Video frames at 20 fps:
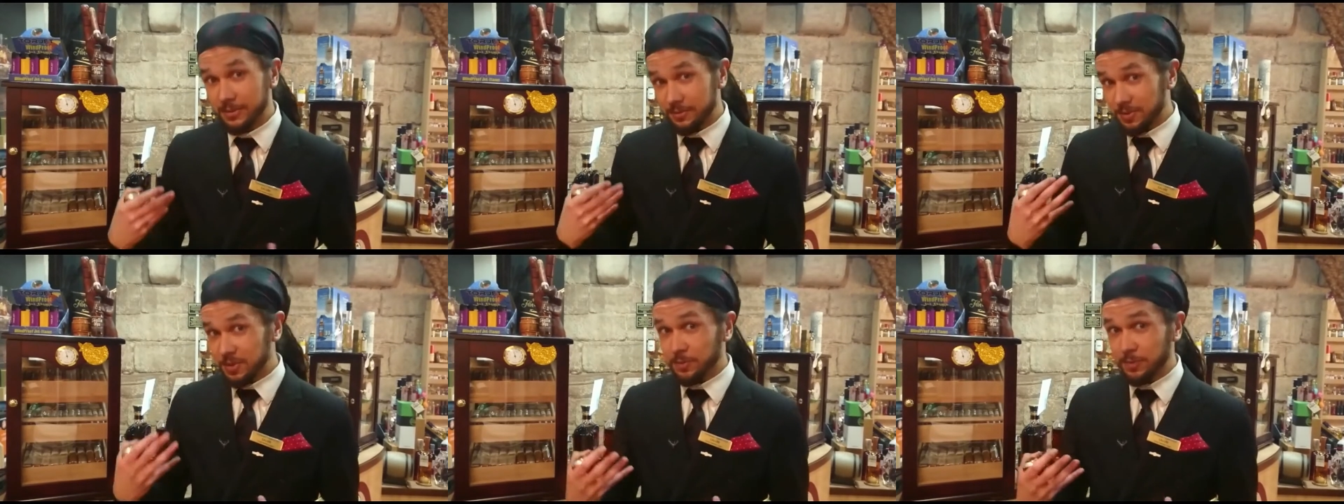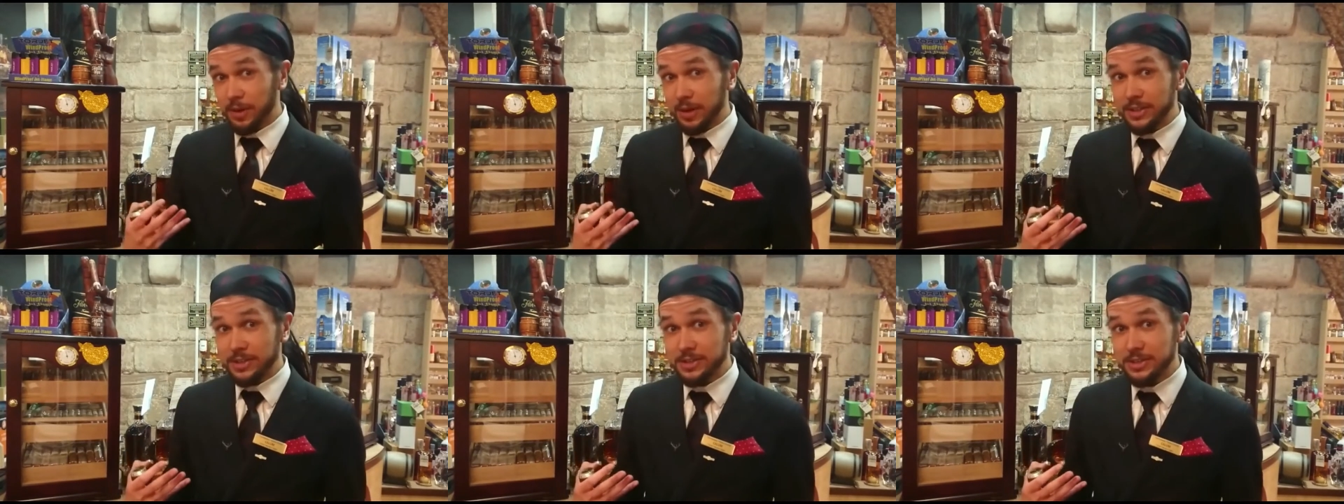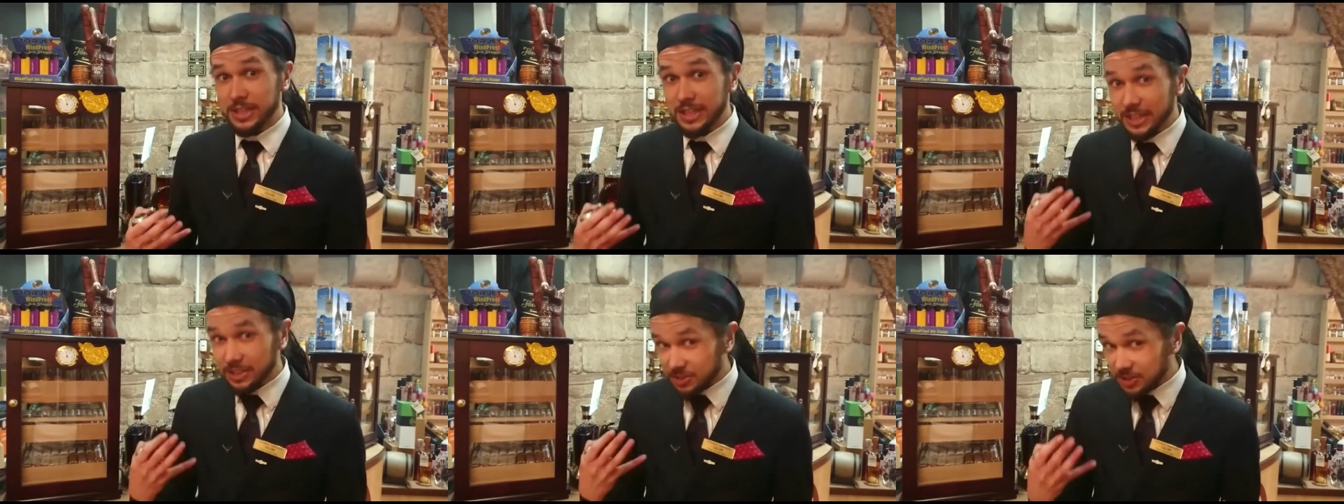surprised
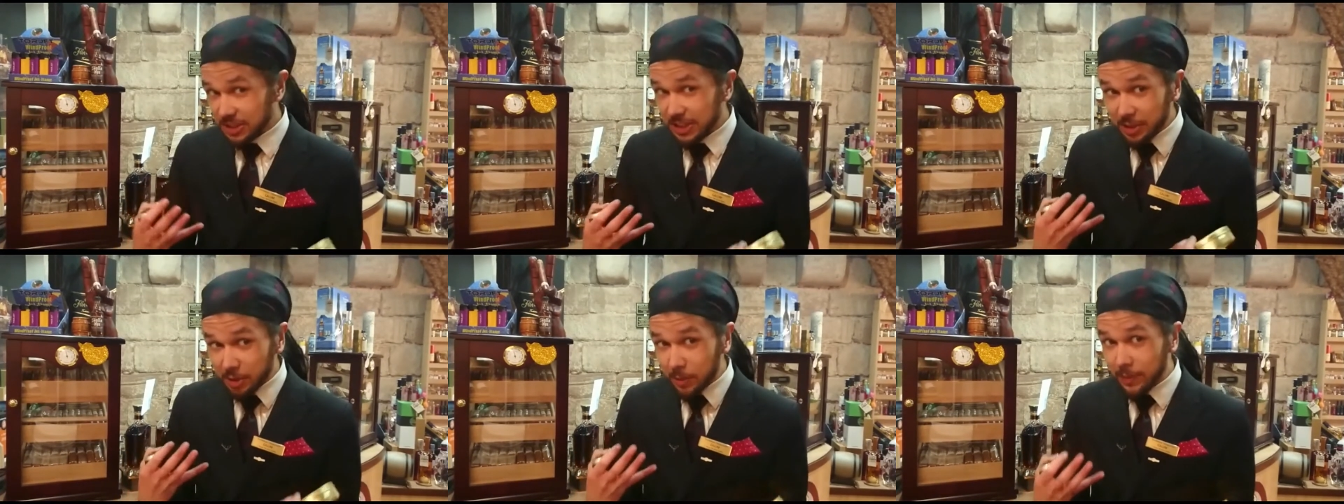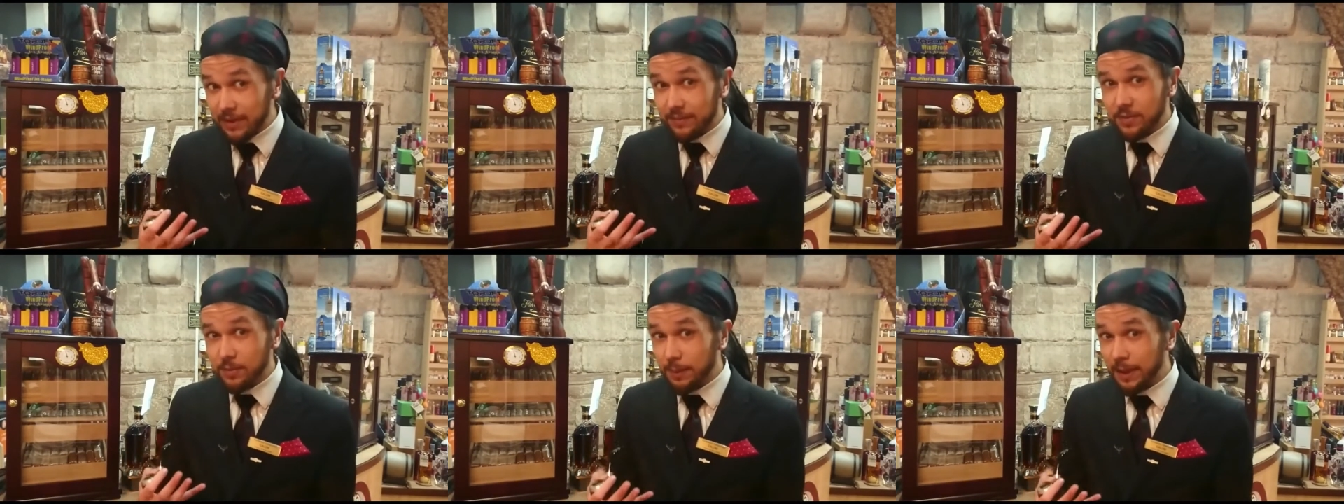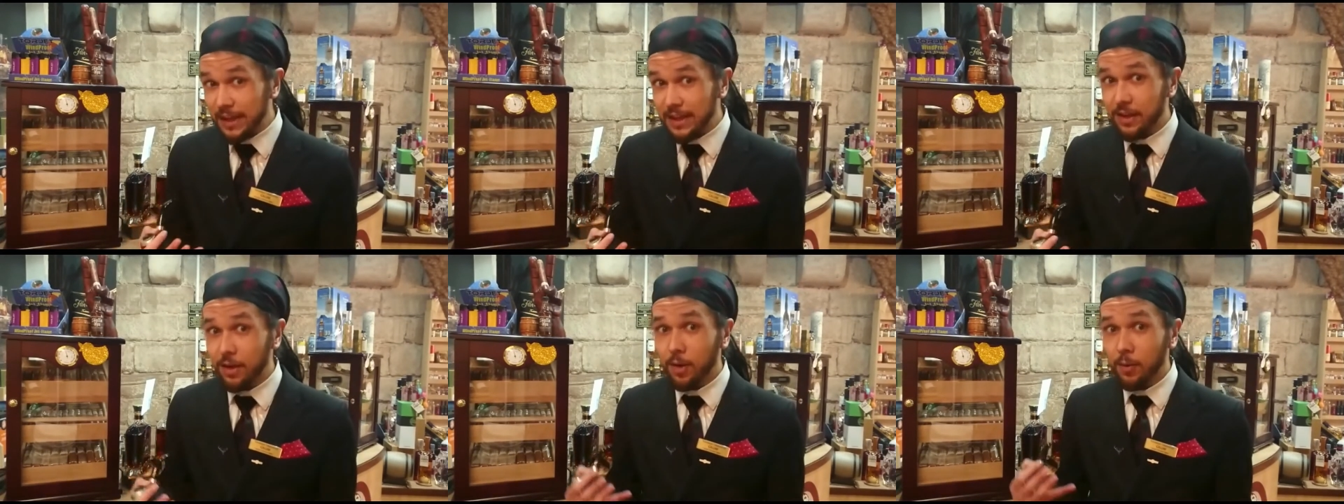to see there's a little bit of
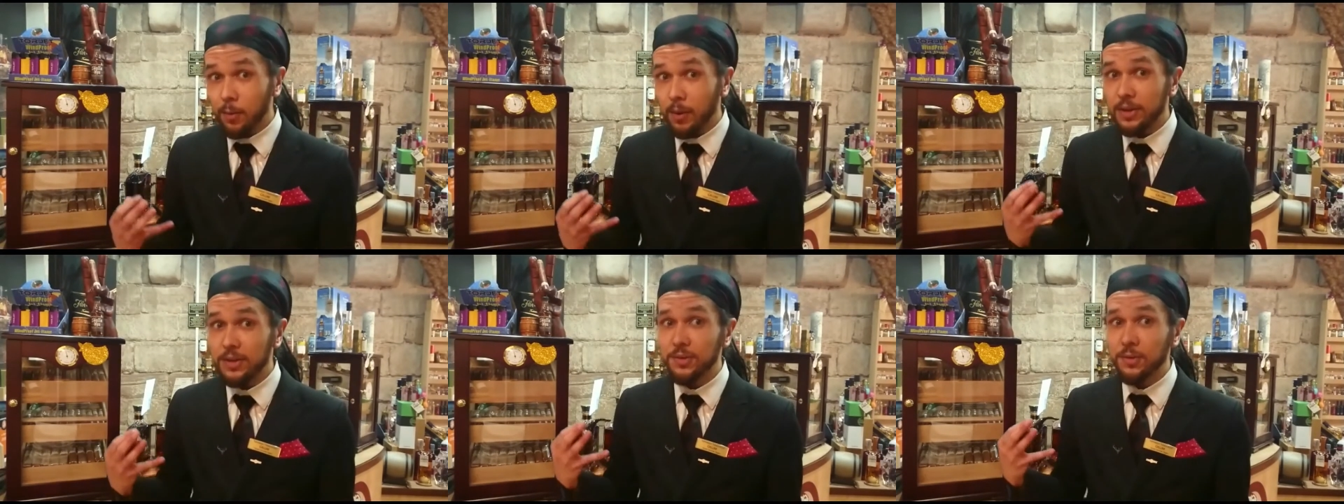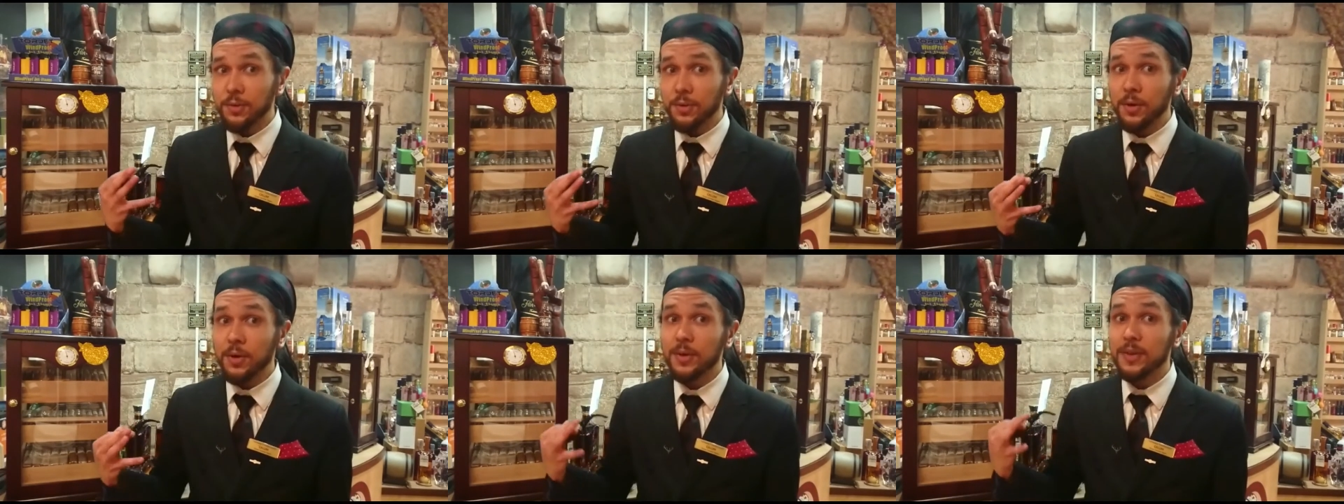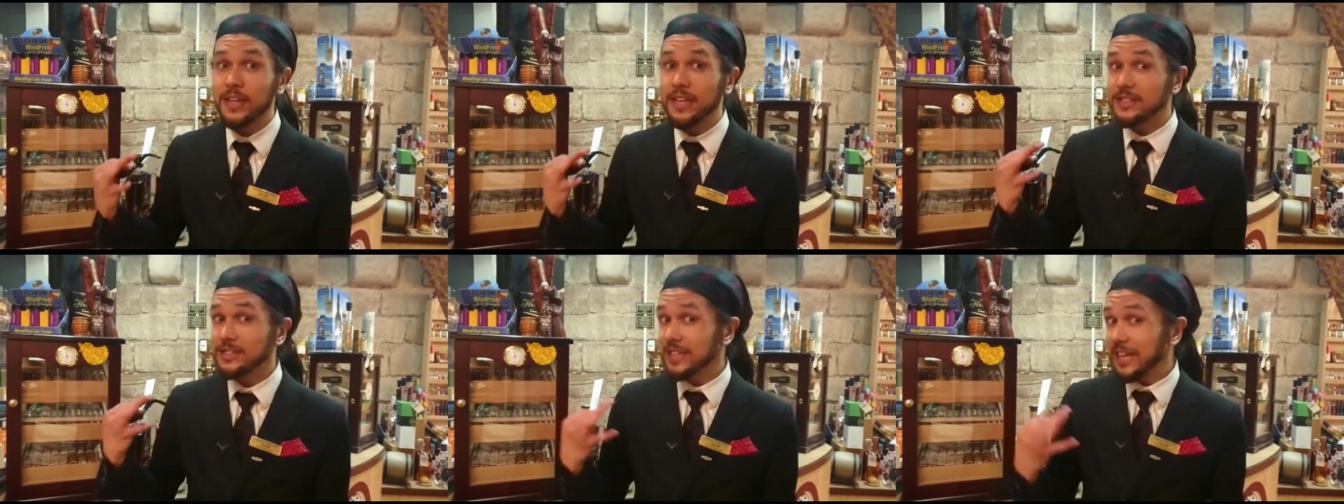debate on whether or
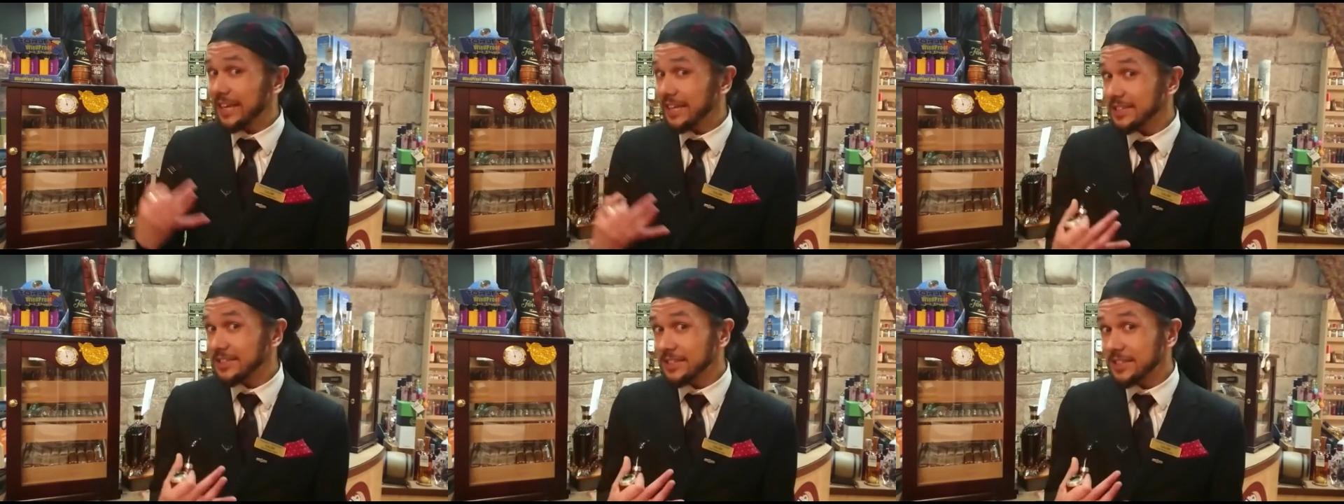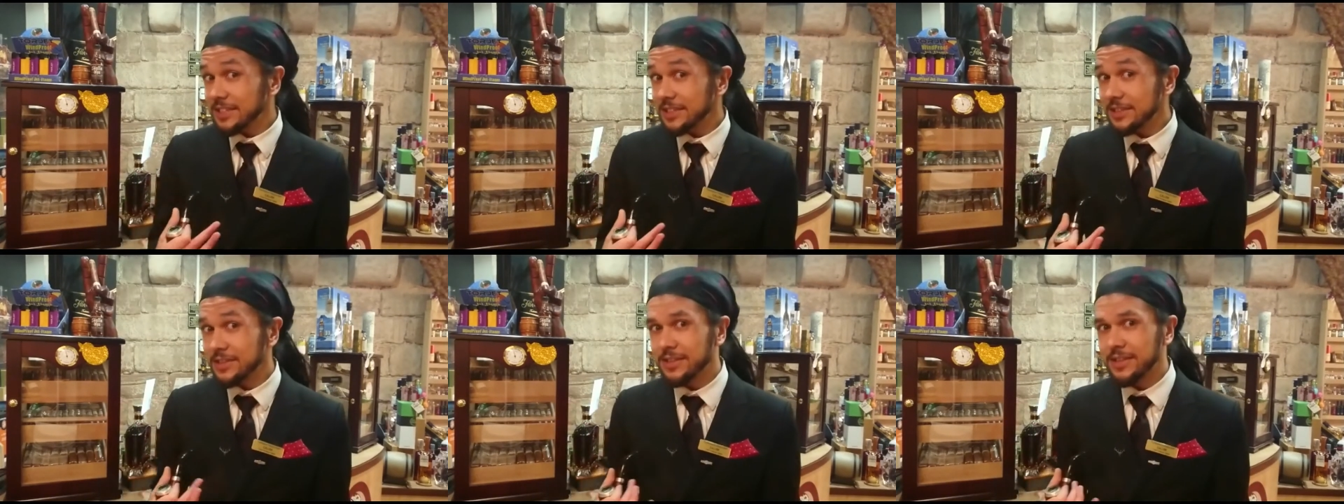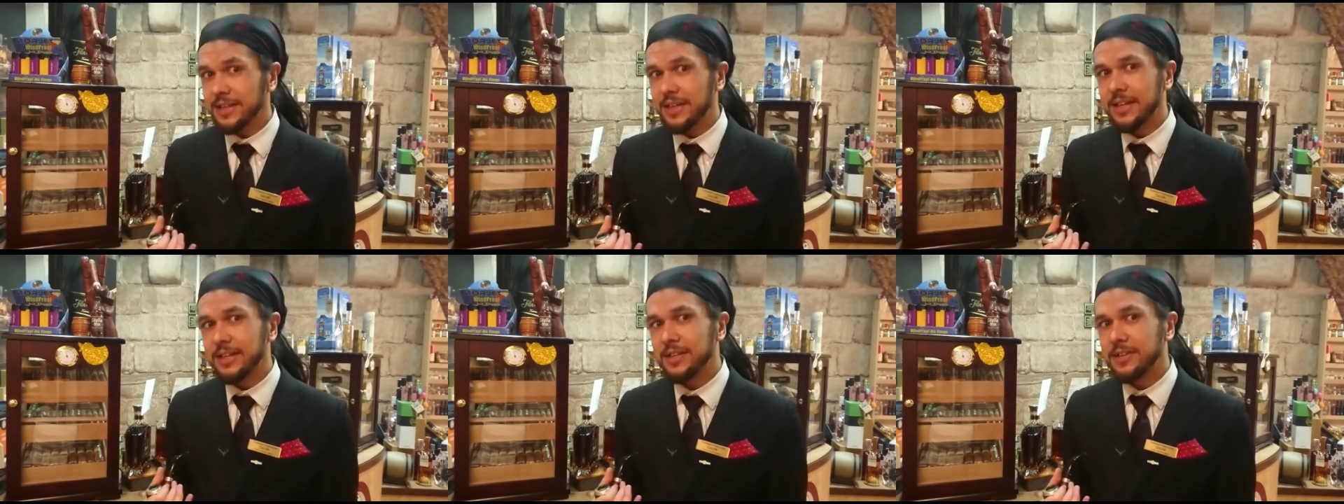not there's casing
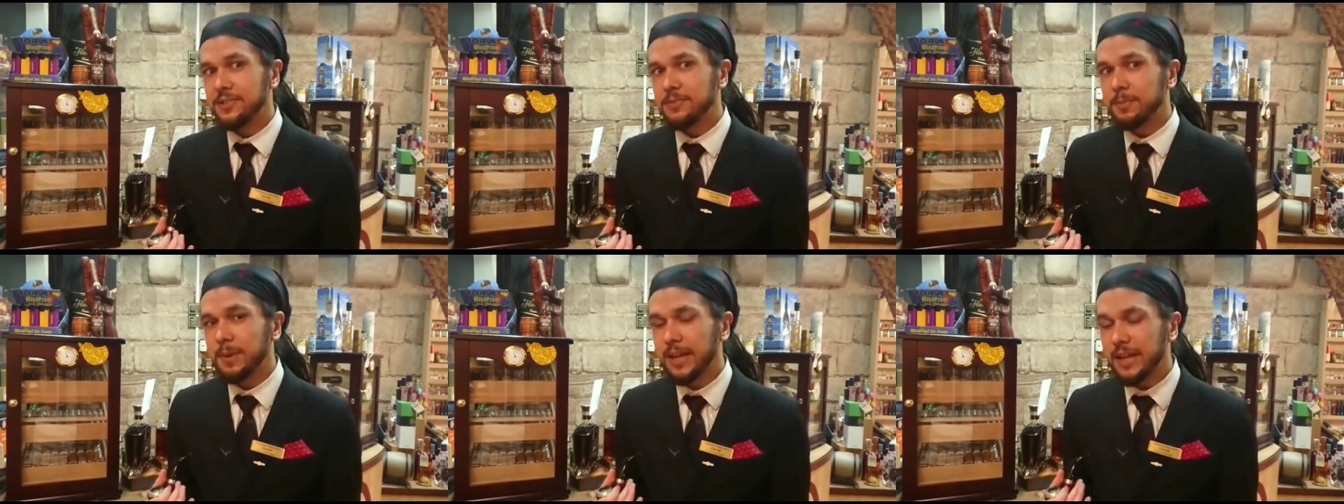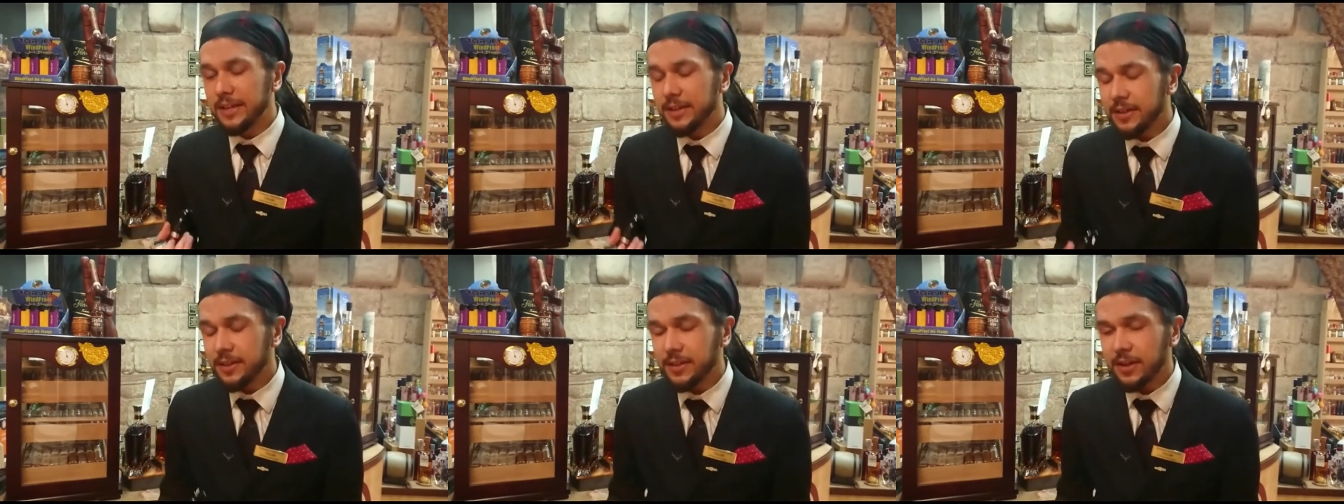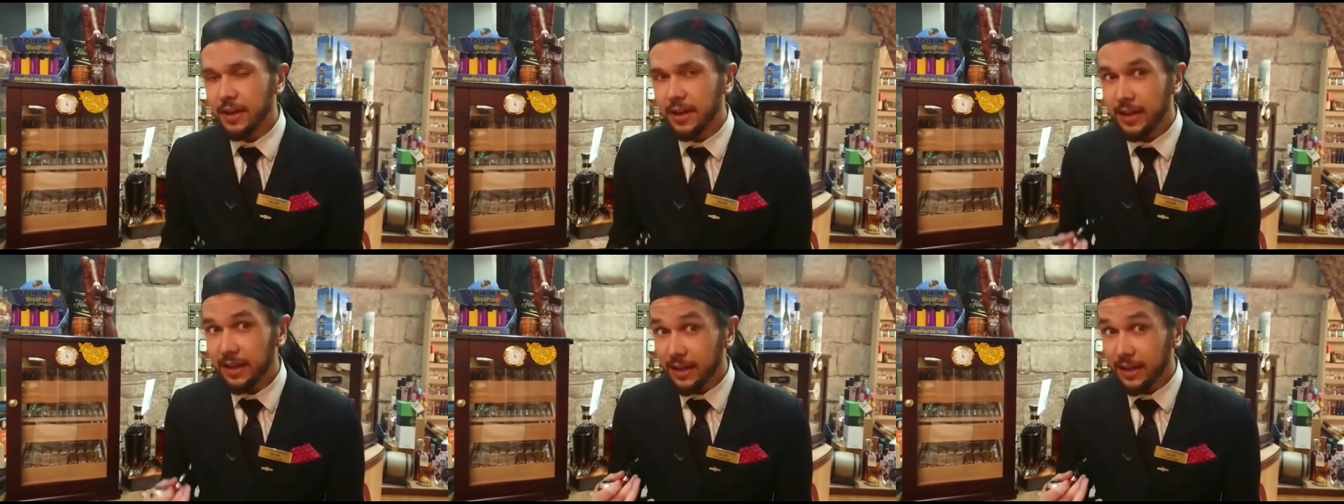in this blend,